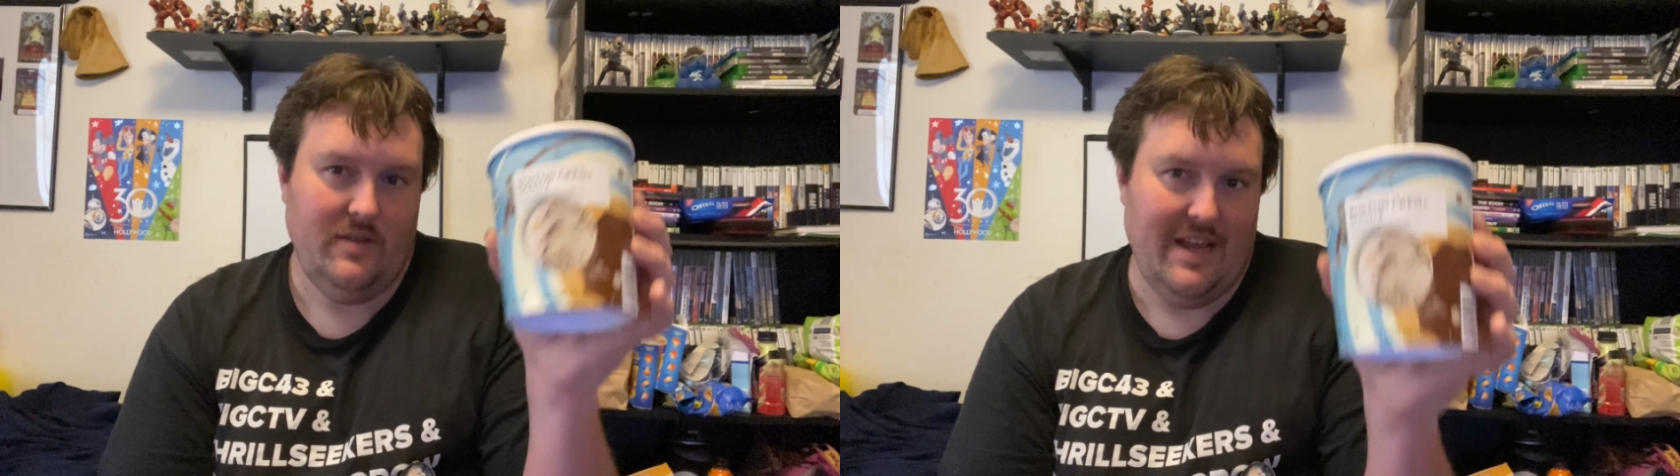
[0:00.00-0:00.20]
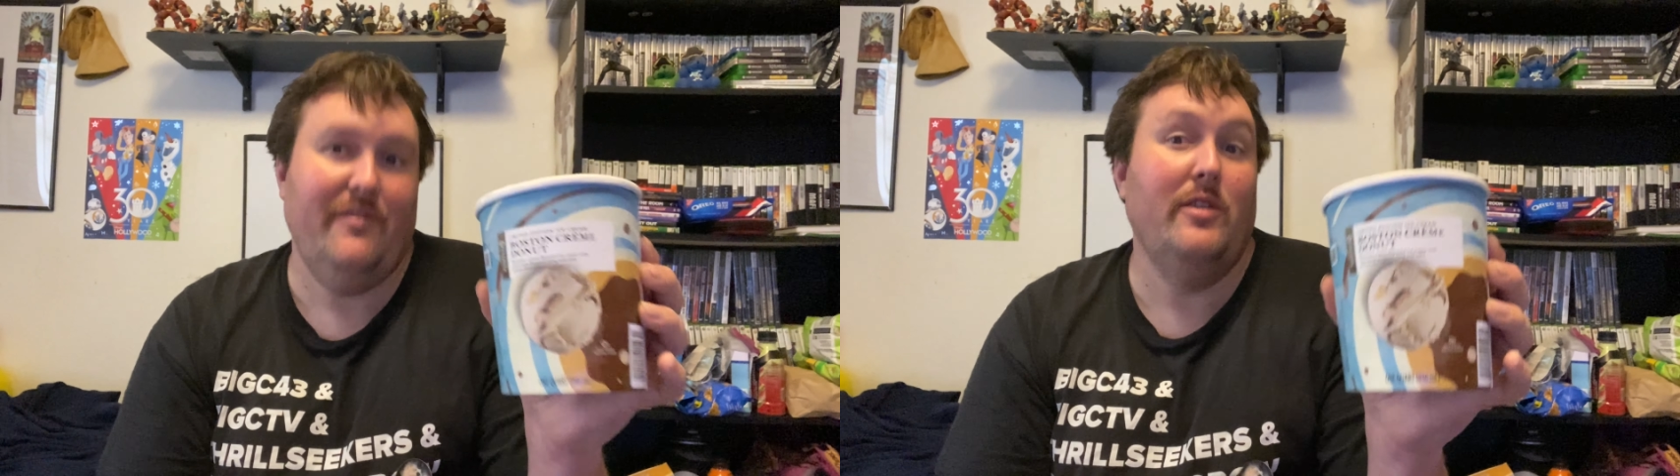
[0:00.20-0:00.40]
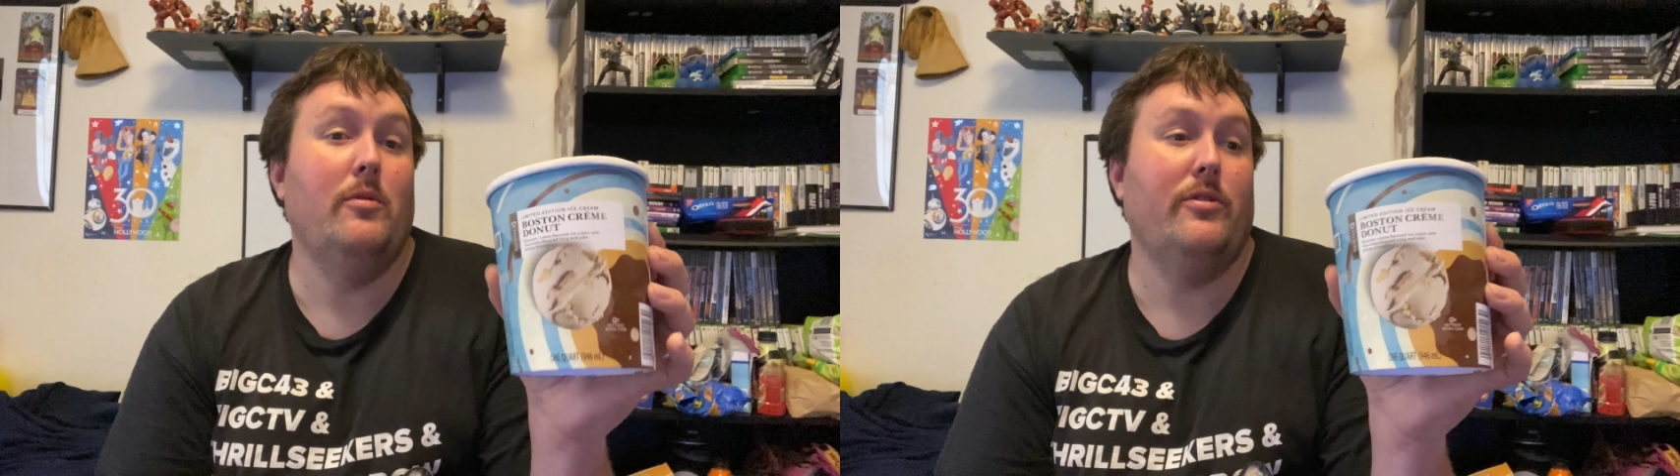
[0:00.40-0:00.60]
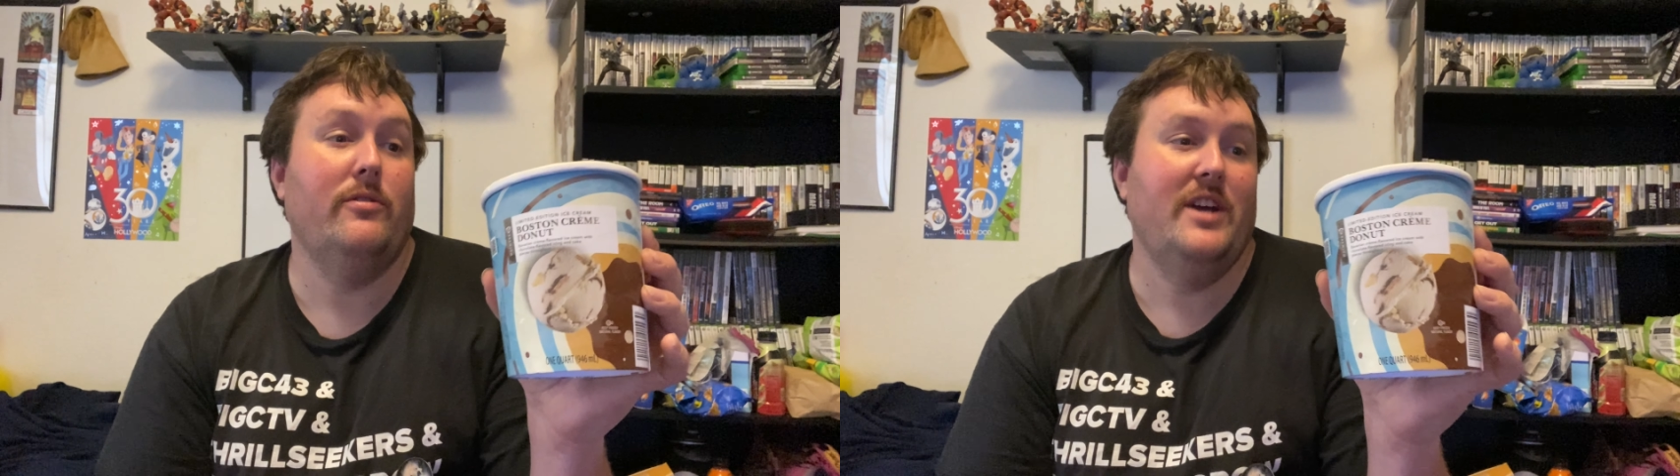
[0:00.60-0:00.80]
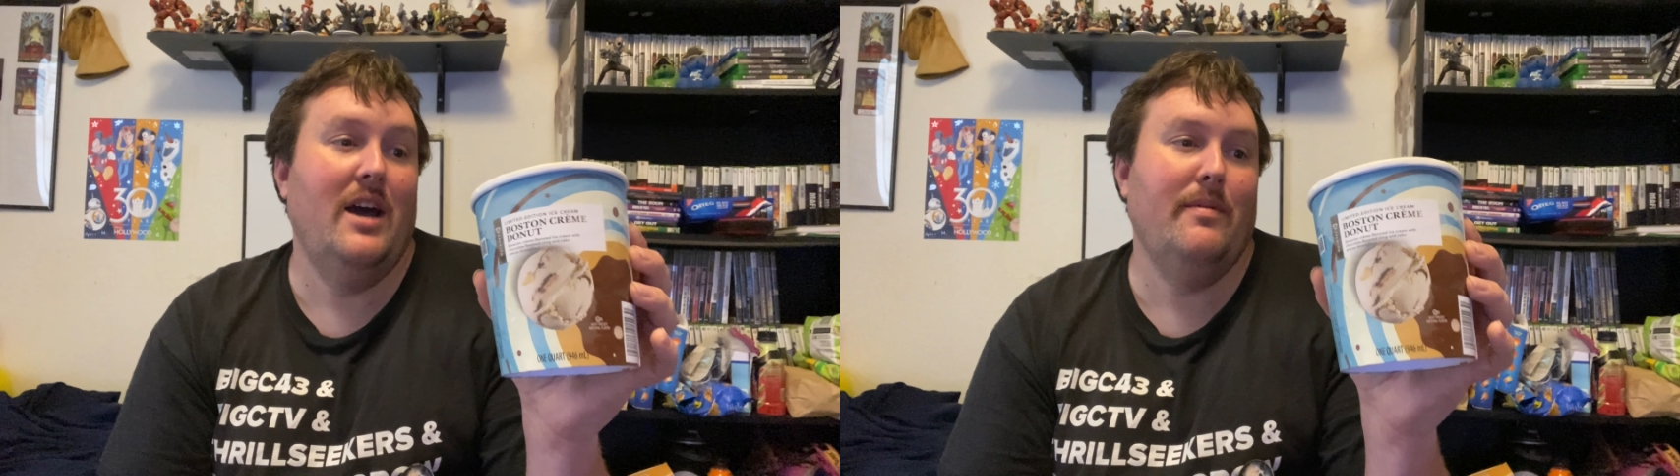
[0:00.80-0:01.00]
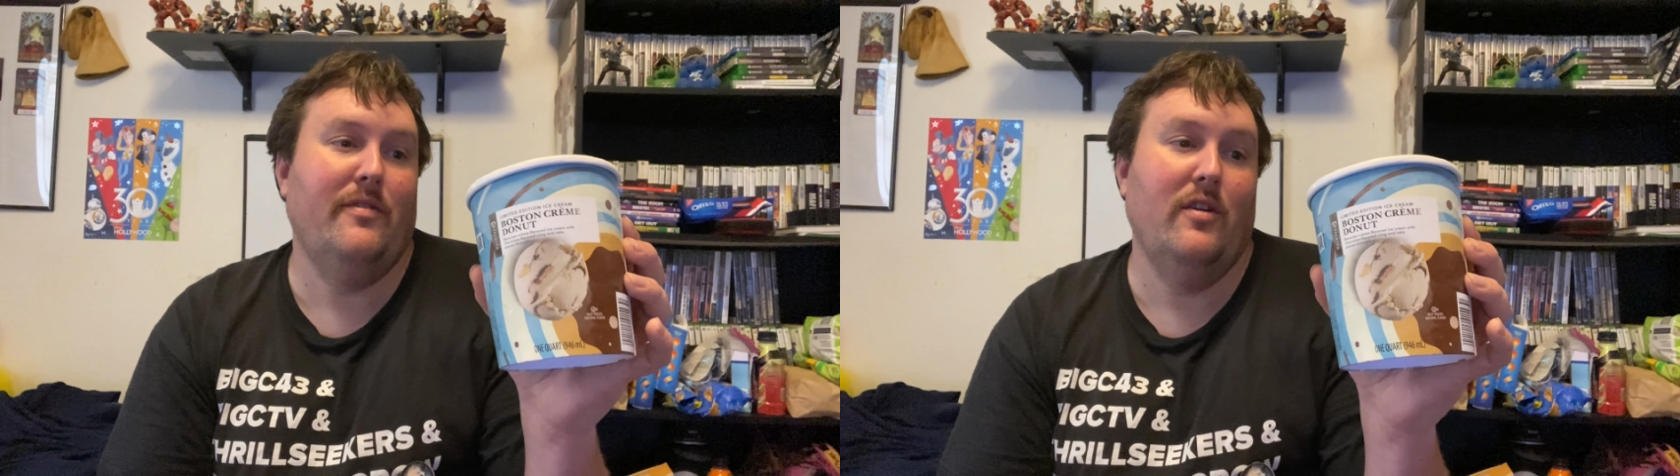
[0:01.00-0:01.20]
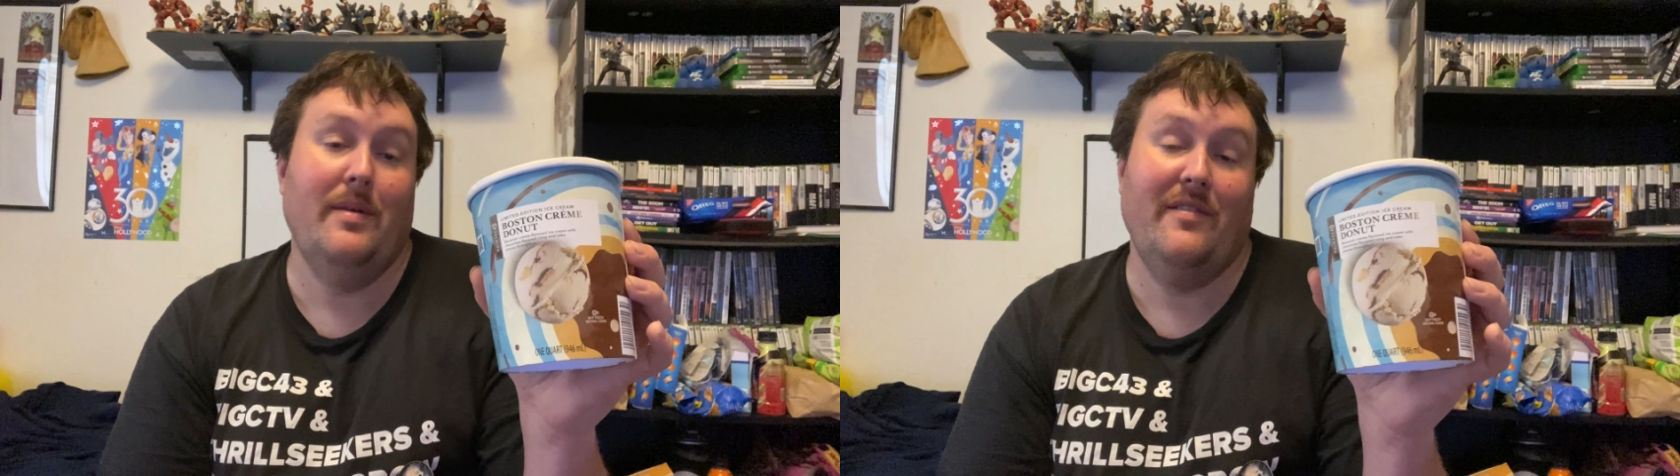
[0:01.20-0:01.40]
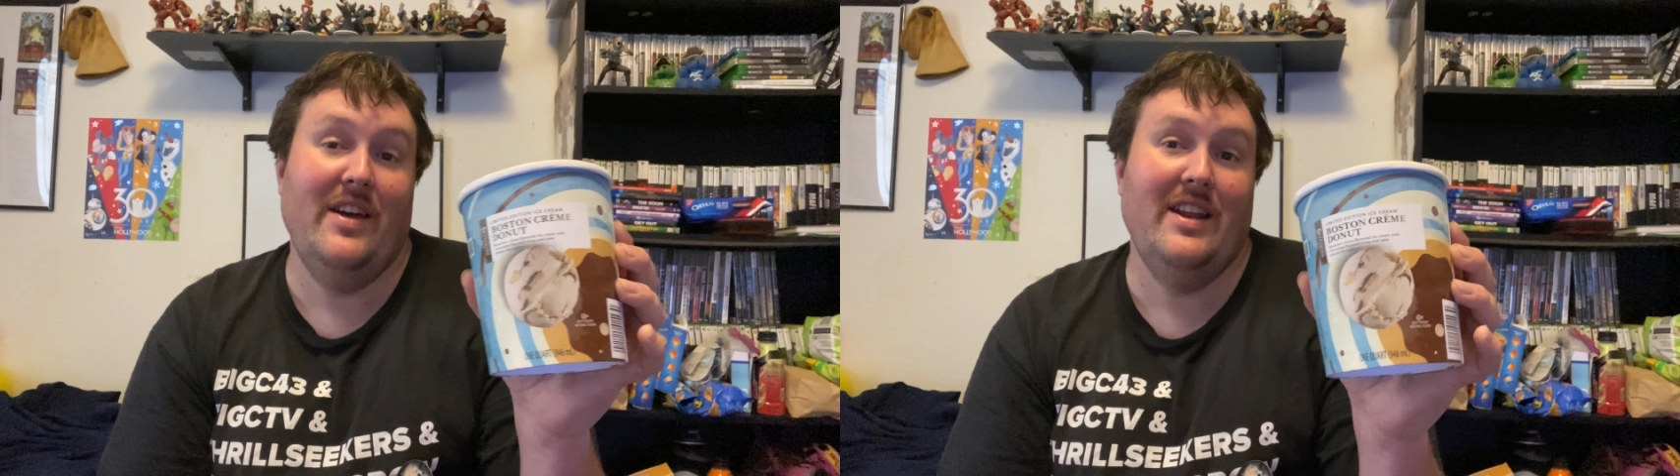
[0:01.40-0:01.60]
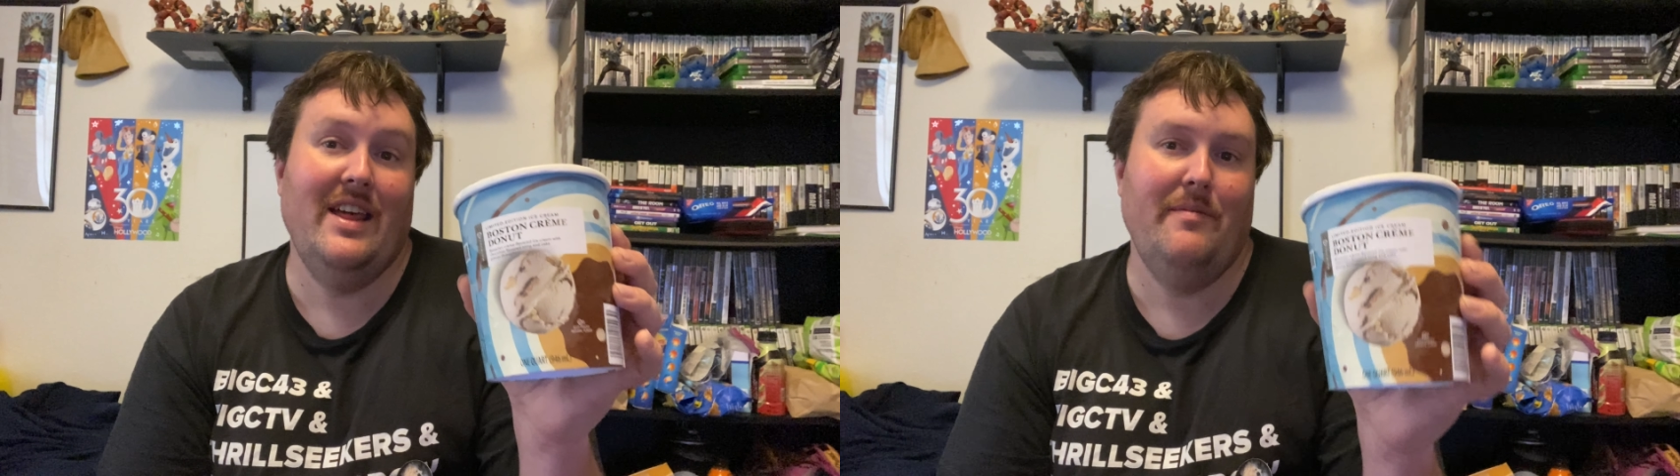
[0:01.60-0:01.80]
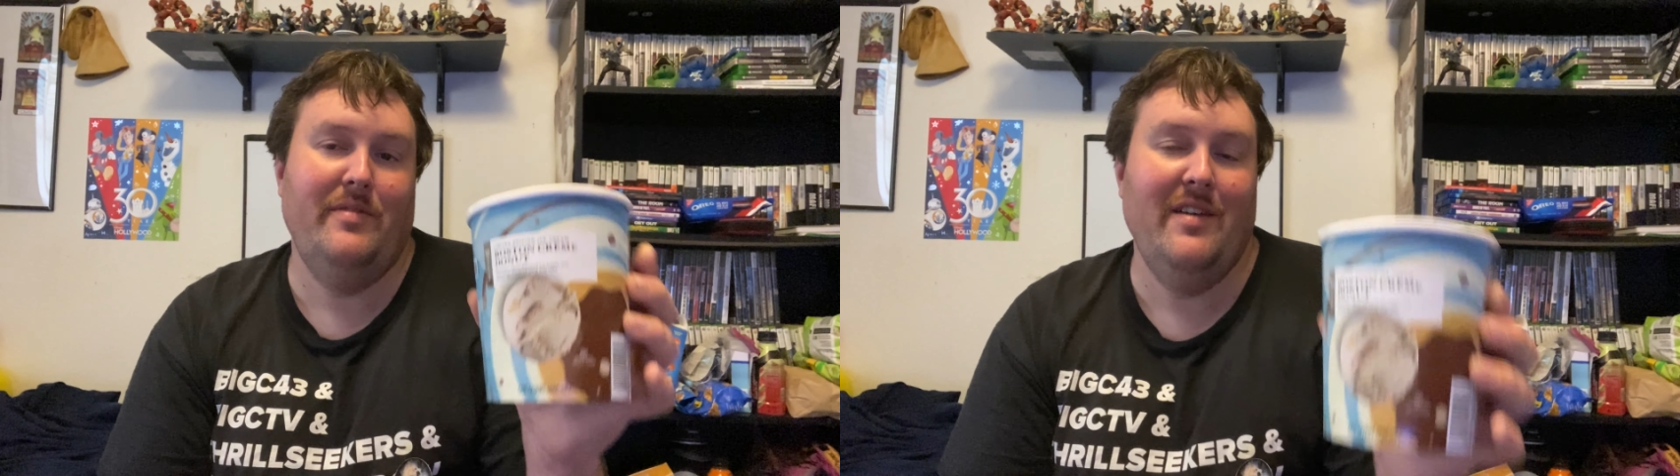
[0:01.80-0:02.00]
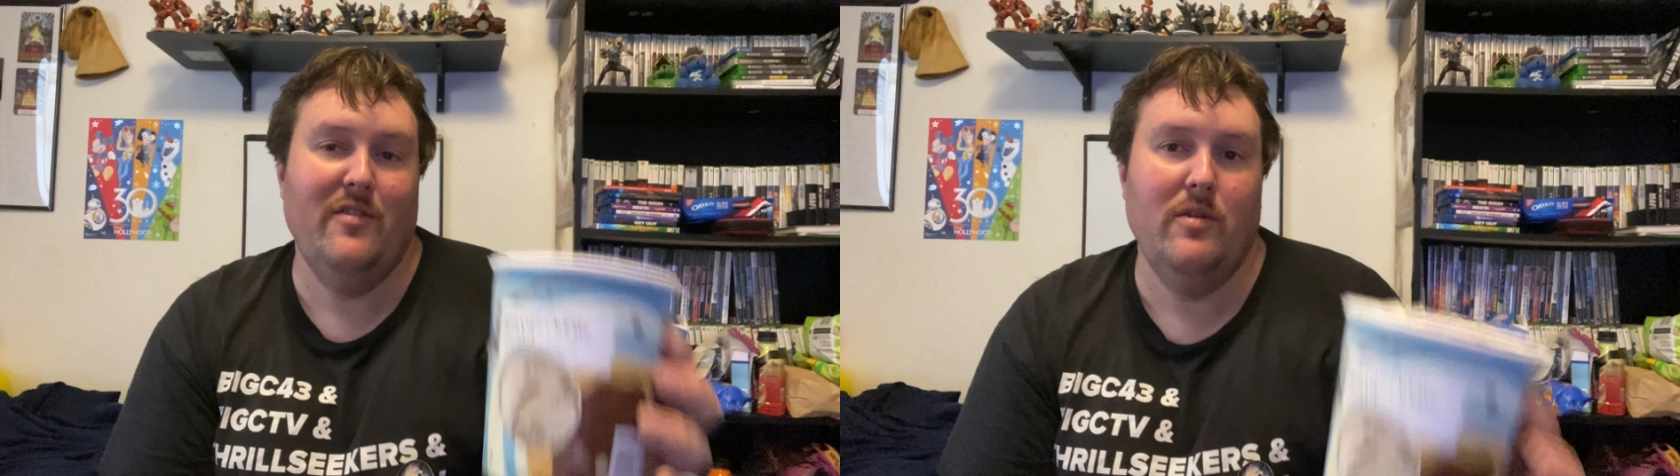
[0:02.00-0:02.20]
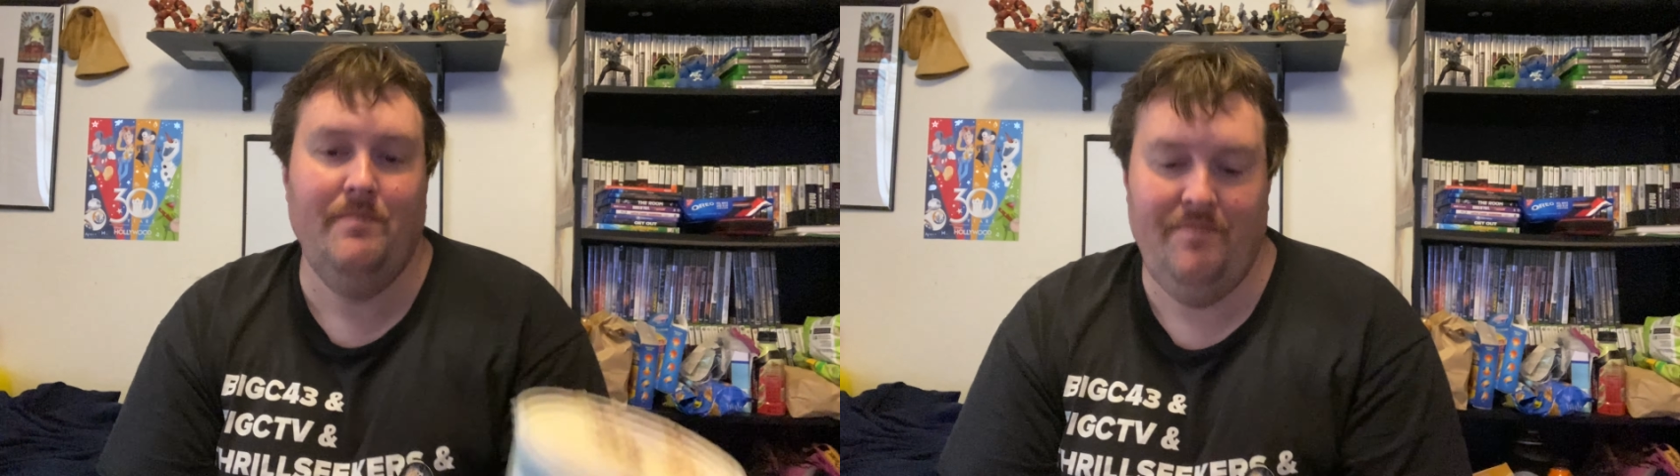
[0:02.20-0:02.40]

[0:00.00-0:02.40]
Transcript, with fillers: Definitely worth your time if you're a big fan of that flavor.